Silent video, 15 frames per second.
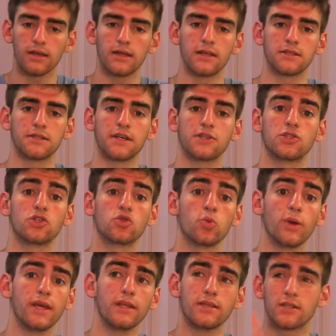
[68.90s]
is a nice
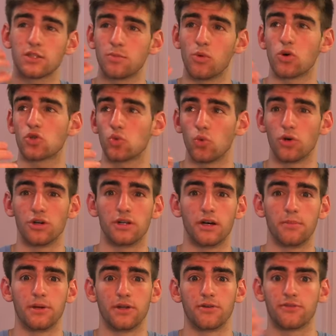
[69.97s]
sweet smoked wood, a
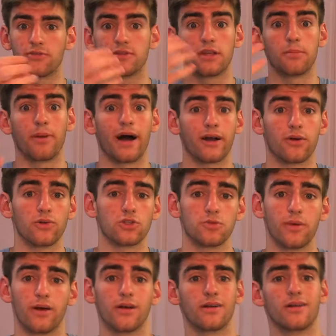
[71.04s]
bit of tobacco
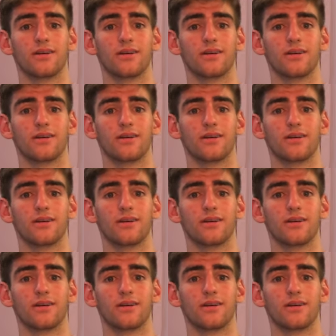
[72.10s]
smell.